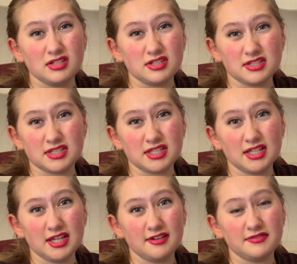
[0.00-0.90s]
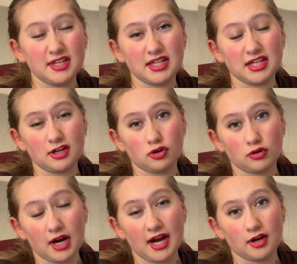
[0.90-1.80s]
to see if they can
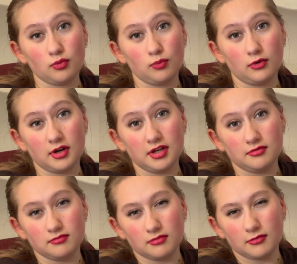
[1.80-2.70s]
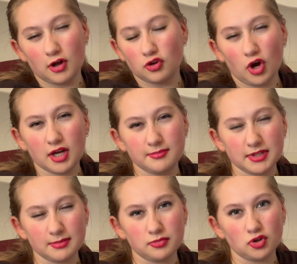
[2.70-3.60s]
crack what a lot of
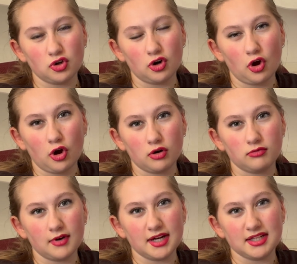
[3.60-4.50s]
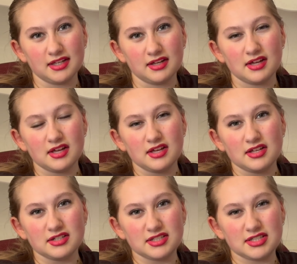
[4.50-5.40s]
people are already
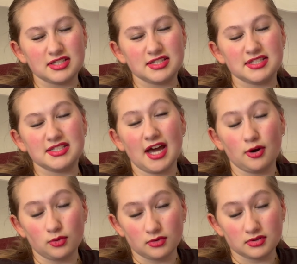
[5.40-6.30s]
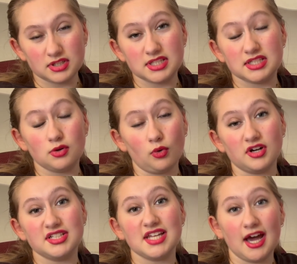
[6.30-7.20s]

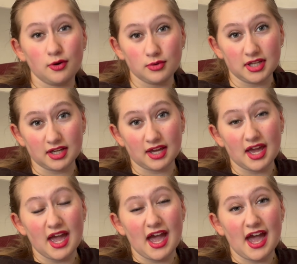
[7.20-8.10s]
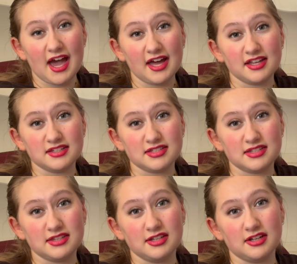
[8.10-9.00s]
touting as
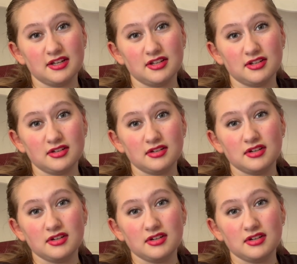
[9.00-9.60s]
the